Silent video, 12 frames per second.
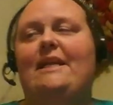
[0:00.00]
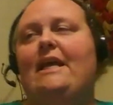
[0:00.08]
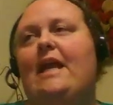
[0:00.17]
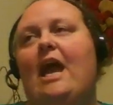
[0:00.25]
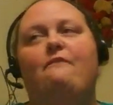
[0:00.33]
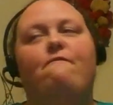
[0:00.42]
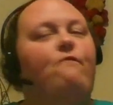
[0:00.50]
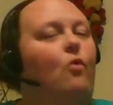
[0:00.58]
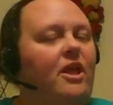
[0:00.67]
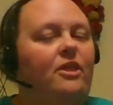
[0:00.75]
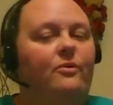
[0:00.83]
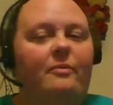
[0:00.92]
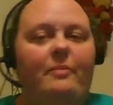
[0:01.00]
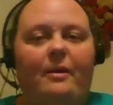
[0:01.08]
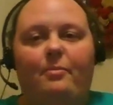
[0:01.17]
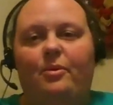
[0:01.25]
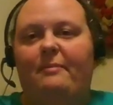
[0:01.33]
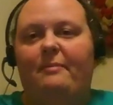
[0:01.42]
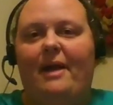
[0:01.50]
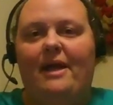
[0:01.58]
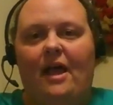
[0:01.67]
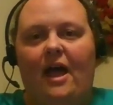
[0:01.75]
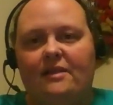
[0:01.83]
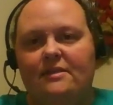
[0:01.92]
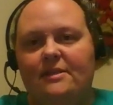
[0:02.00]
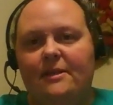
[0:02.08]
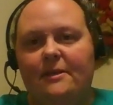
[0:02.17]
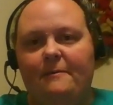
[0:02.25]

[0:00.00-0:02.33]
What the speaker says: and I had 43 people in my class.